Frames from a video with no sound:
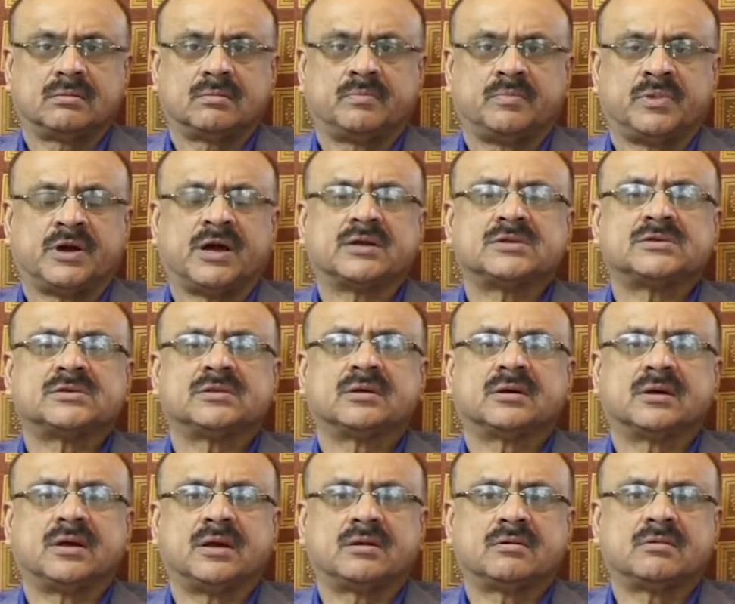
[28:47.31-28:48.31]
parts of the
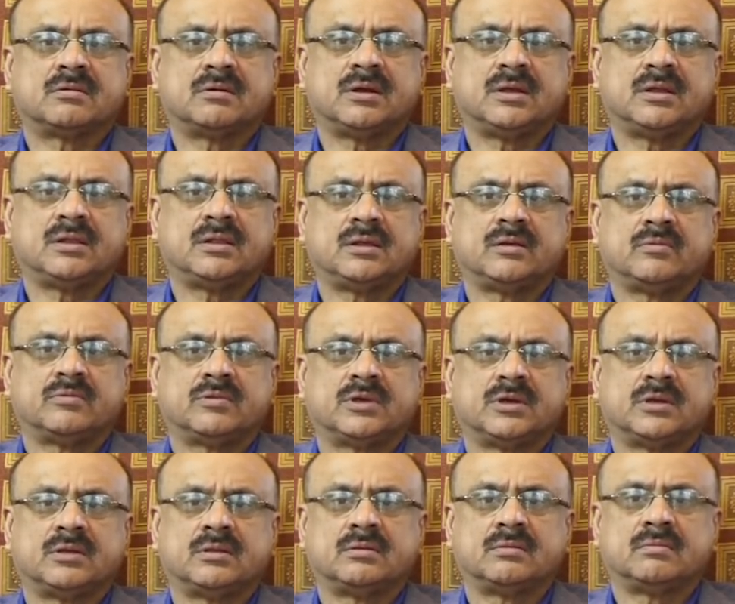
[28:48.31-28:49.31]
country. Lived
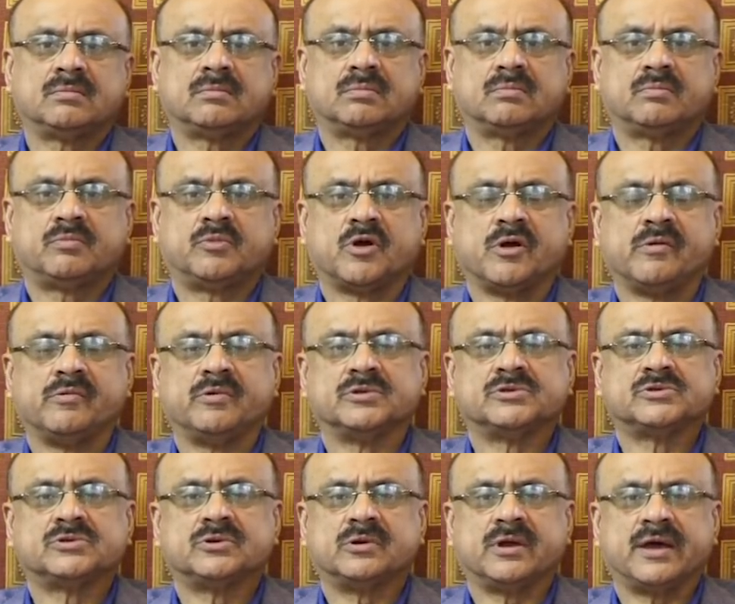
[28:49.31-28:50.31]
in
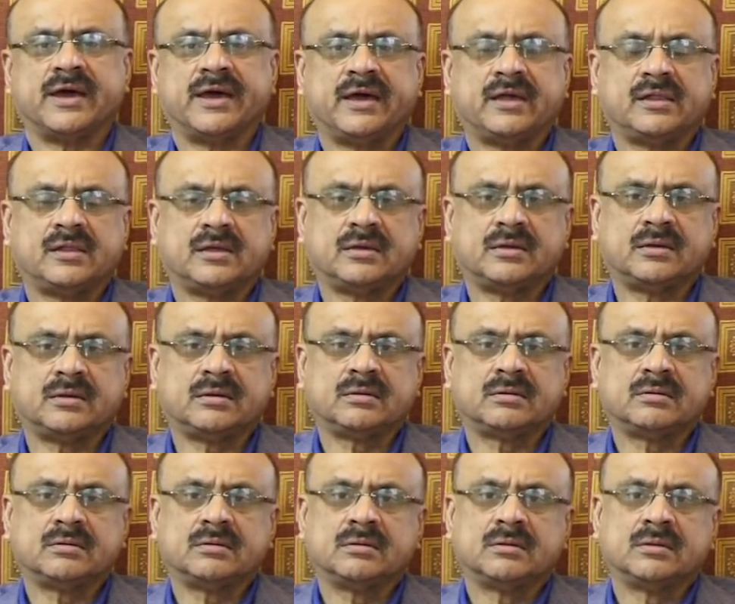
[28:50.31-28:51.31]
Providence, Rhode
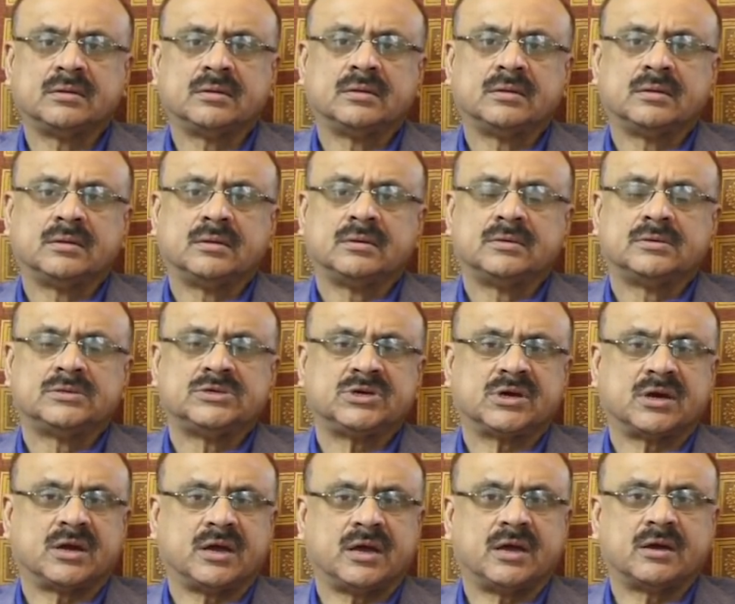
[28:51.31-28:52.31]
Island,
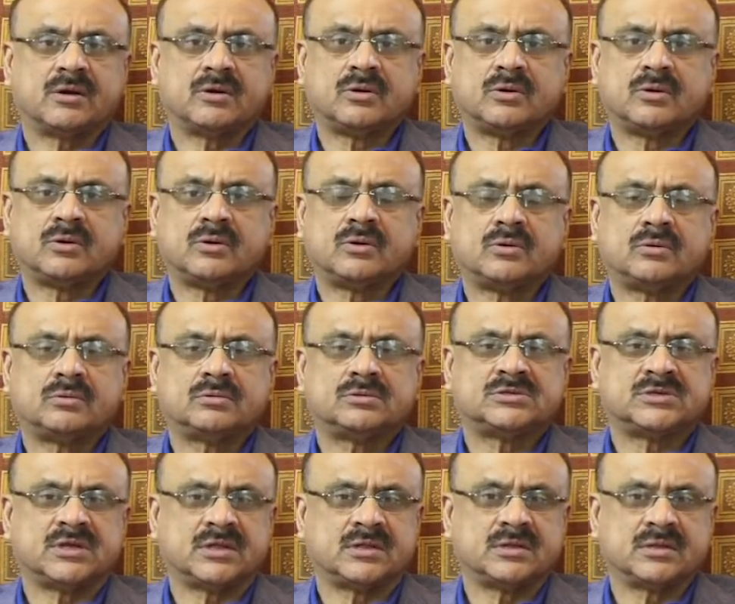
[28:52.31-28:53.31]
Chicago,
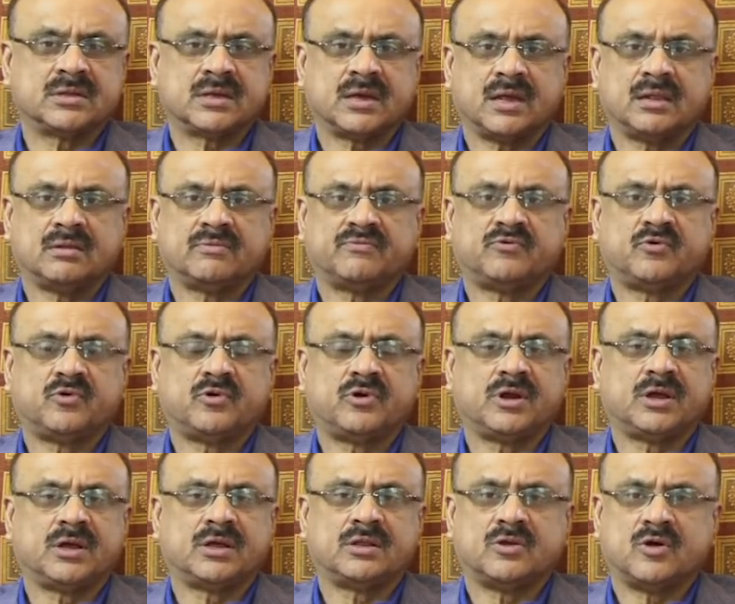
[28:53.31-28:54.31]
Southern
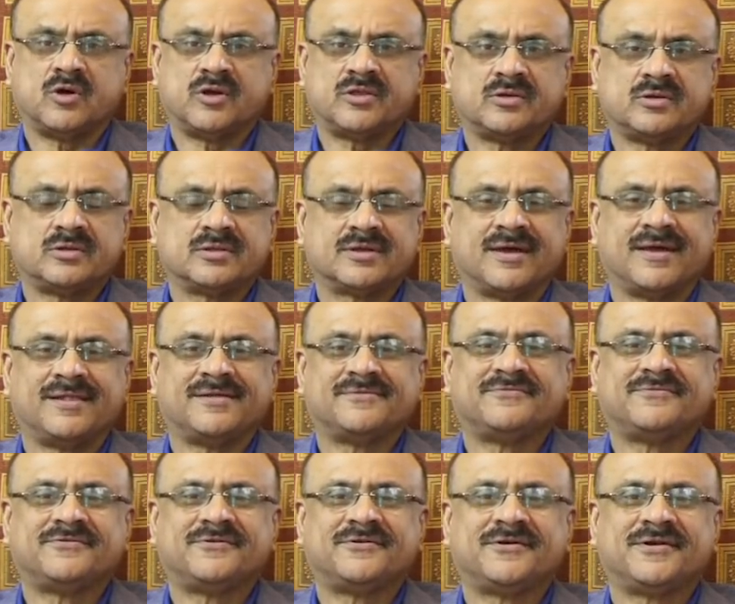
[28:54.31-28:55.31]
California, Northern
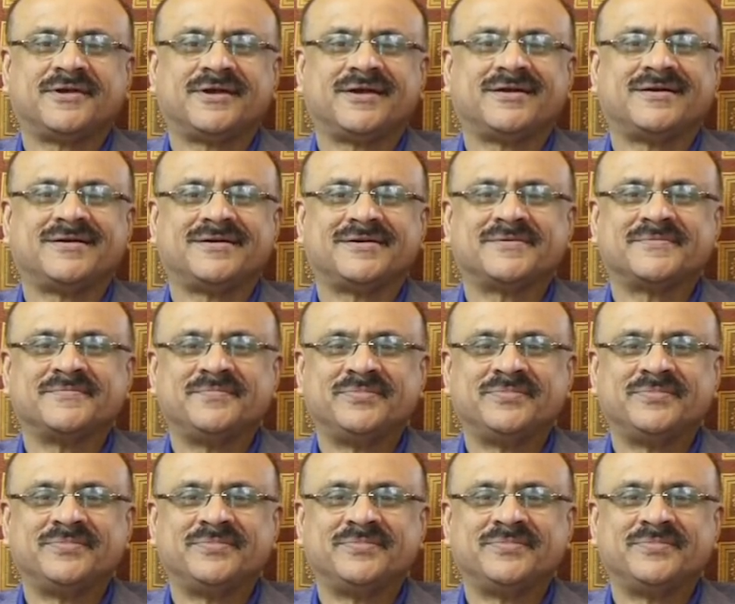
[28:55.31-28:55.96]
California,